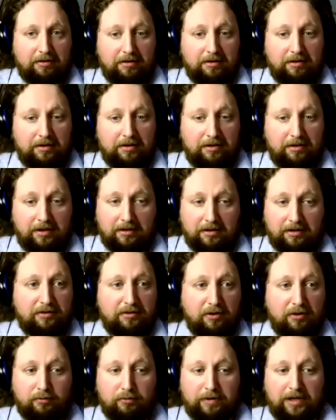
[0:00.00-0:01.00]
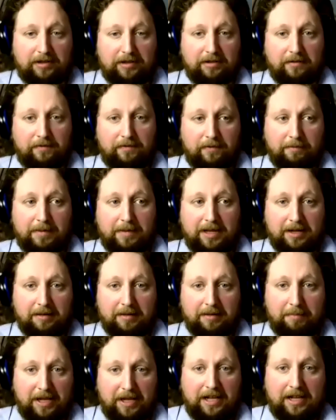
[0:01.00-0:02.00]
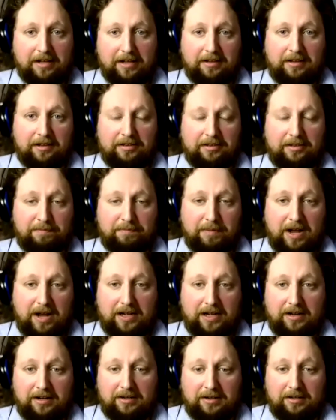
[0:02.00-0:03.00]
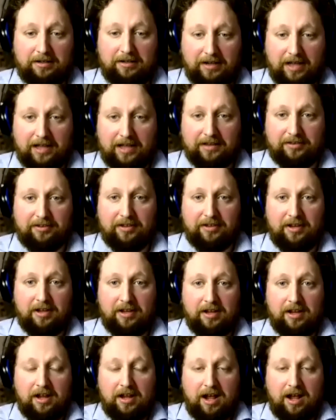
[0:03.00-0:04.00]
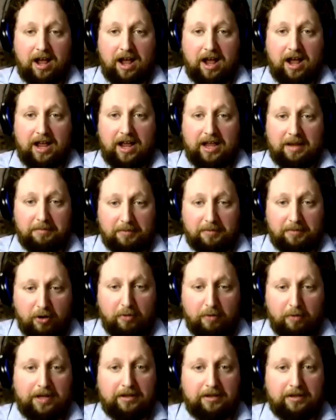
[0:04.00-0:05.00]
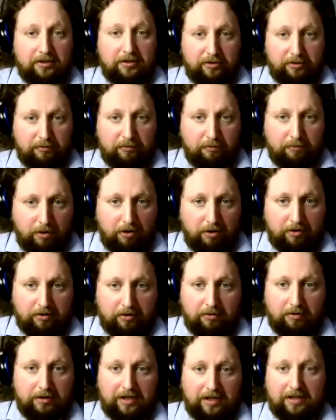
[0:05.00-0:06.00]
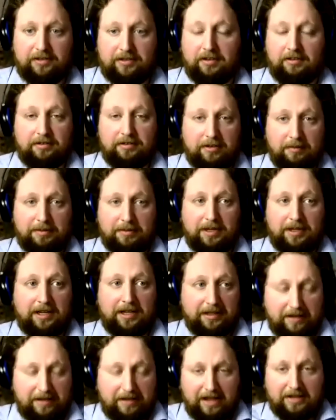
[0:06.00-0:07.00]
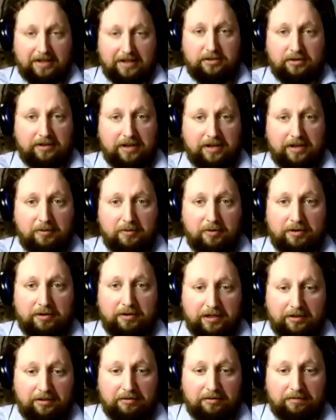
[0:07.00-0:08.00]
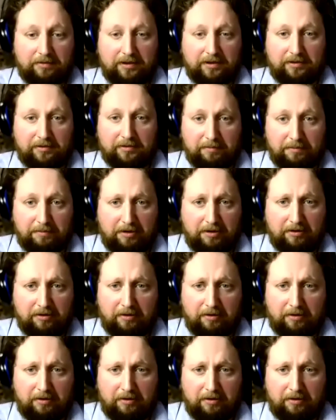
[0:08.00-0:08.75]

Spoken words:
There's no reason for me to be in this spot unless I am going to do work, or unless there's something intentional that I'm going to use for this computer.